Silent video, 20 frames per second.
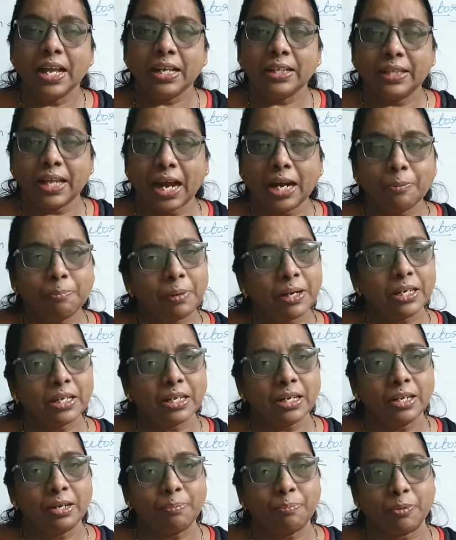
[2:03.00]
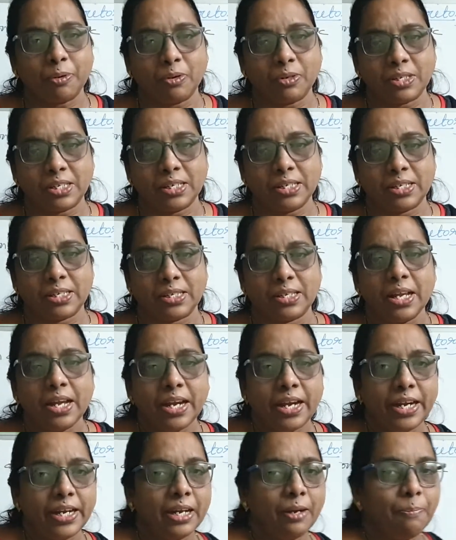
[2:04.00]
That particular process,
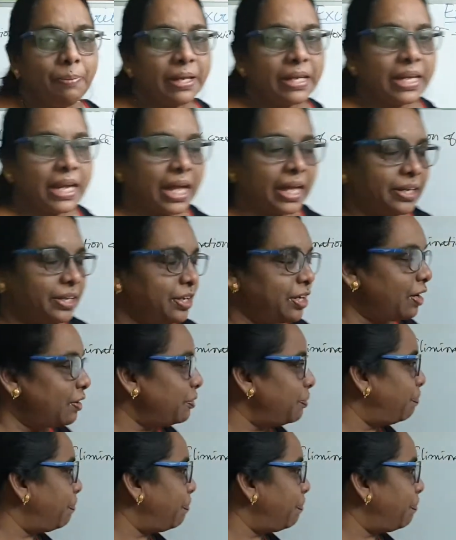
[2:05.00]
it will be carried out